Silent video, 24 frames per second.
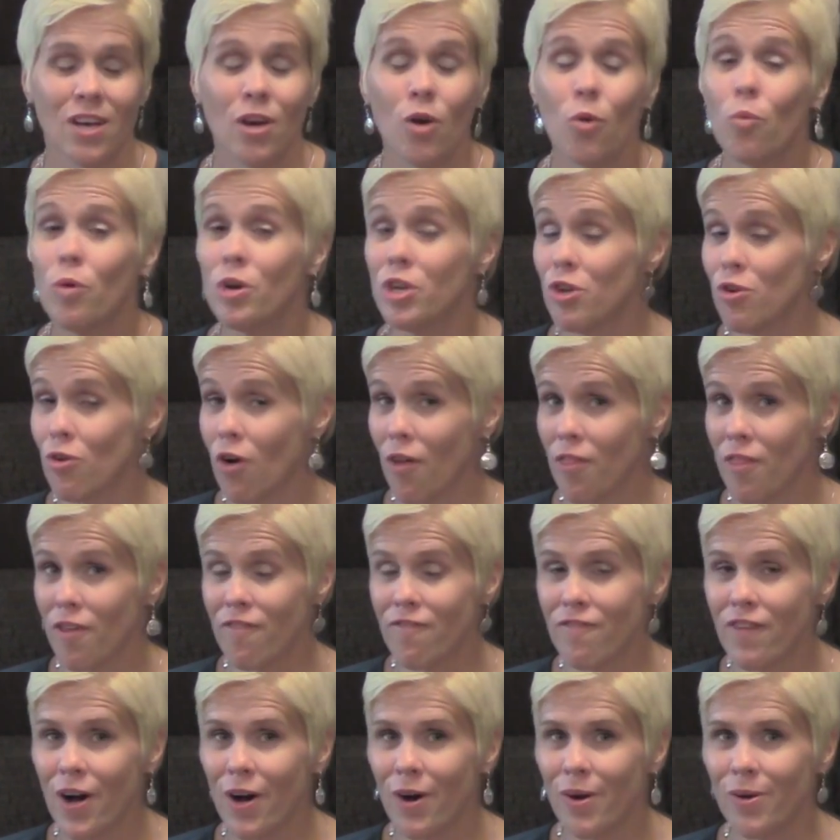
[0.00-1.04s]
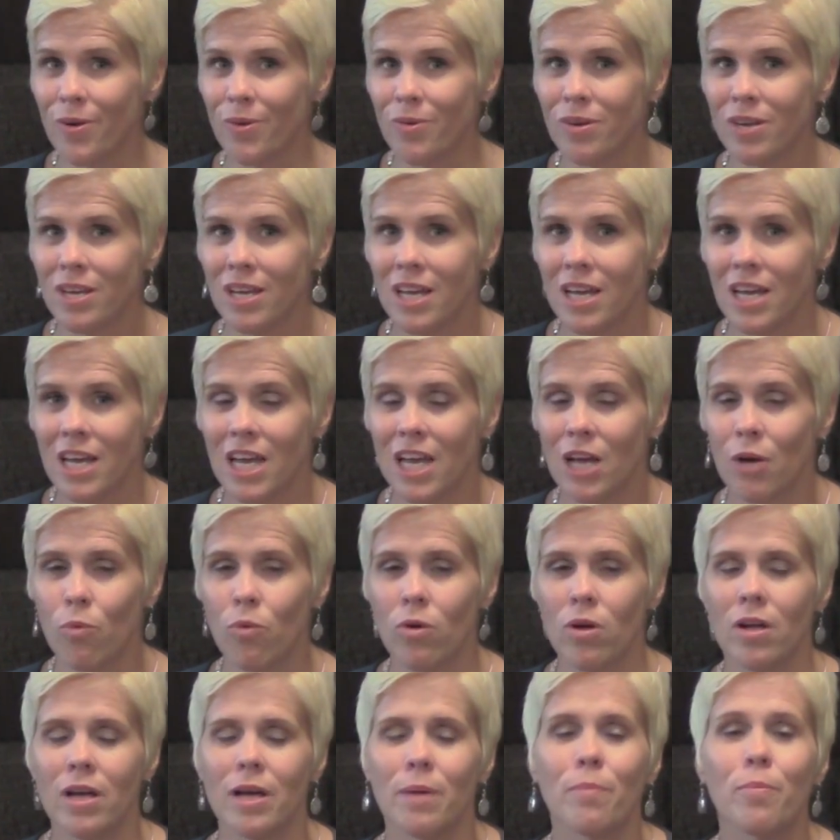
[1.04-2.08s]
When you're on the phone, it
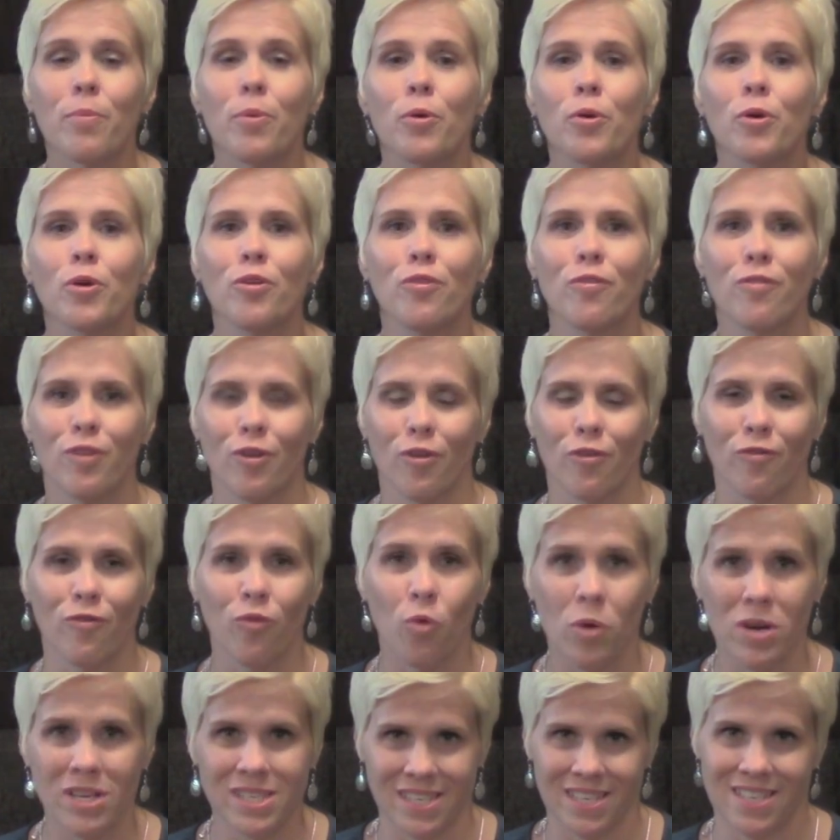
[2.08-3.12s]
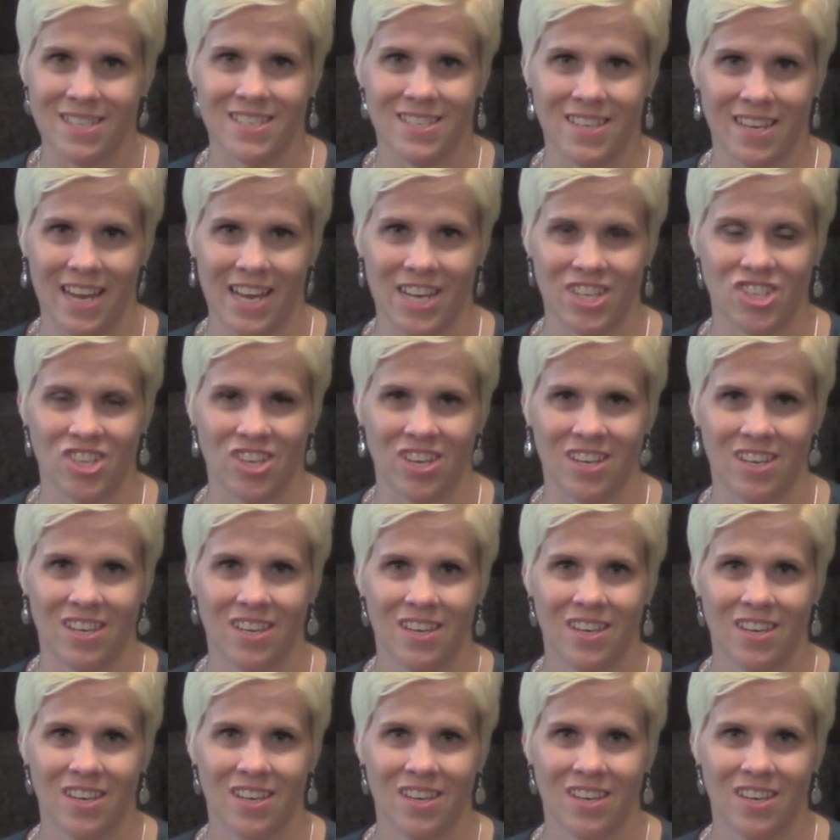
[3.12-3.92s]
will improve your voice intonation.